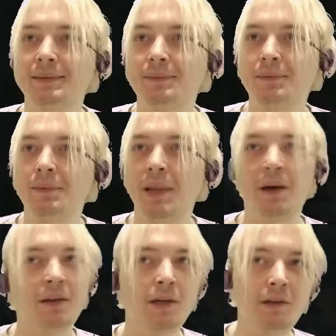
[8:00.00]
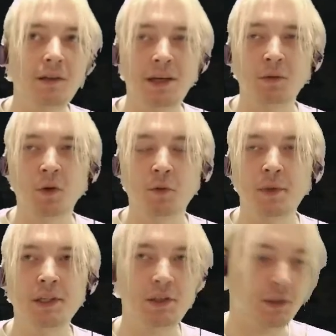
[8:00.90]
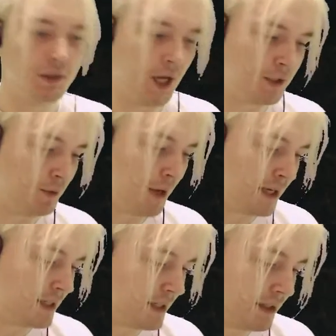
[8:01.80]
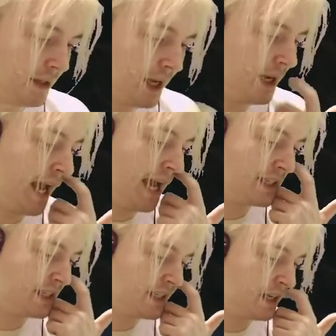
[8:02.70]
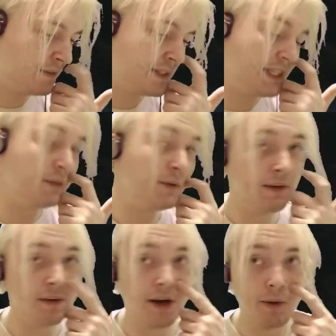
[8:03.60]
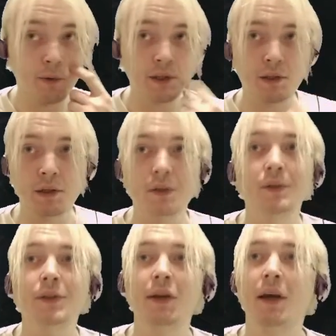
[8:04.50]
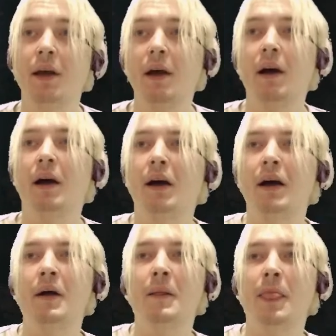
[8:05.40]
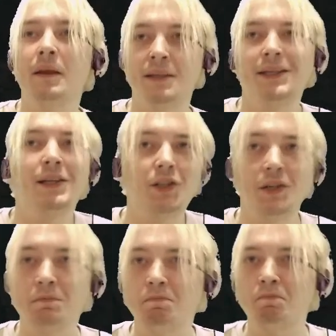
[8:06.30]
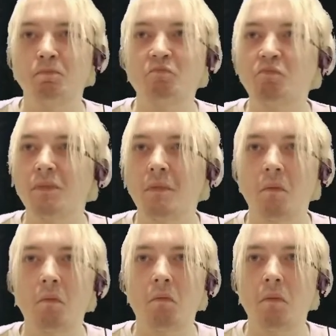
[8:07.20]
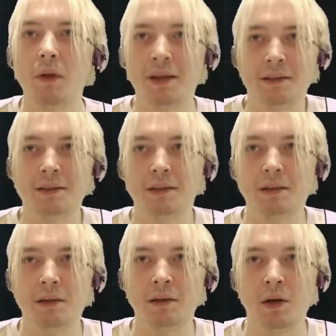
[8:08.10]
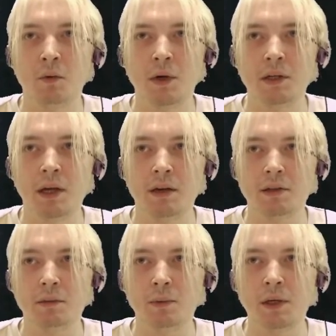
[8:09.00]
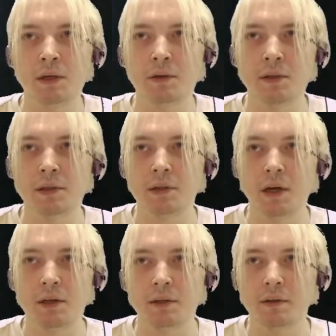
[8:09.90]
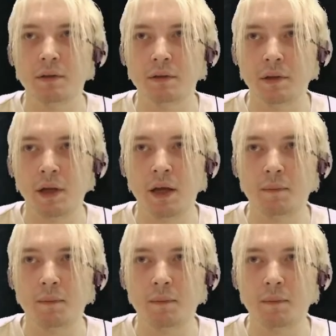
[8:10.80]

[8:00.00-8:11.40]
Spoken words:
Now the only thing would be not to accidentally hit X instead of C whenever I want to use a synergy. It's no, wait, character windows is control. Yeah,